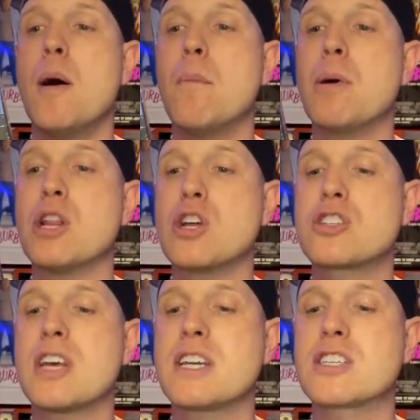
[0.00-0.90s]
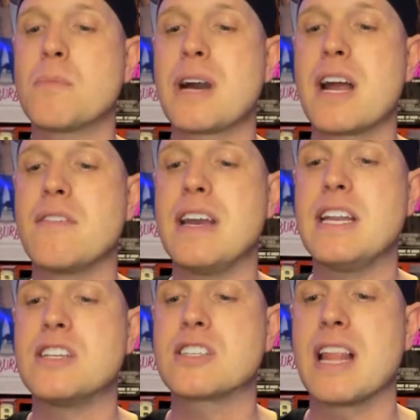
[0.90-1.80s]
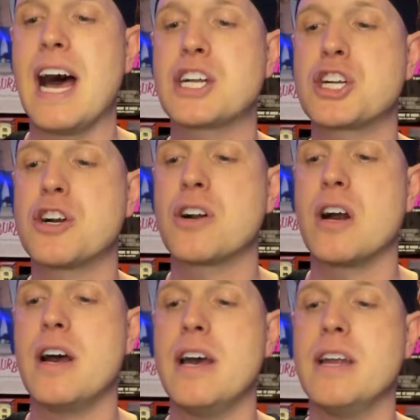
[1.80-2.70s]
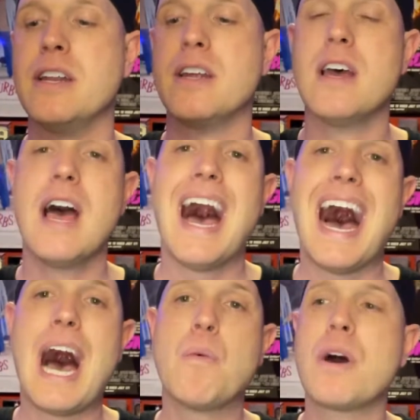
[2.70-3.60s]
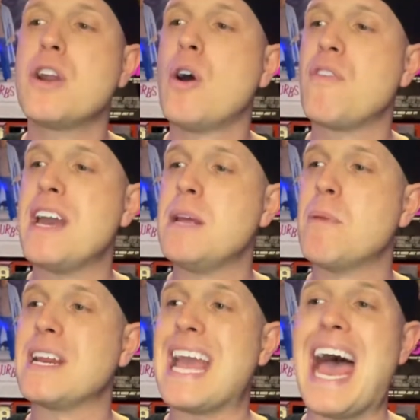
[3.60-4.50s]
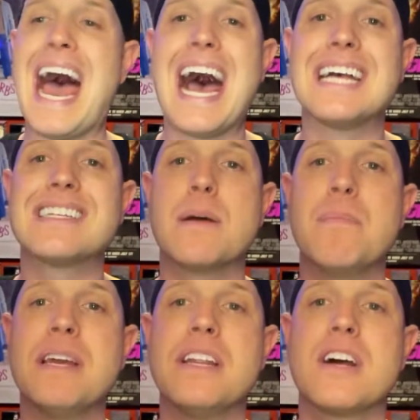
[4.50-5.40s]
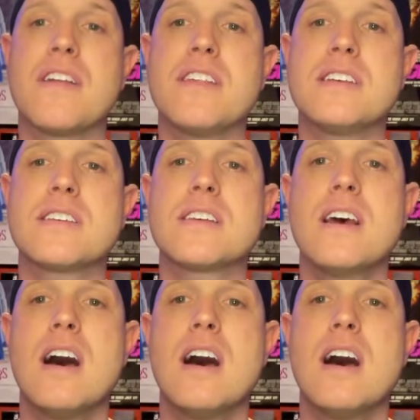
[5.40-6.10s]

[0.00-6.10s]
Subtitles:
but it looks like some kind of 80s slasher, and I want to know if anybody has an opinion on this.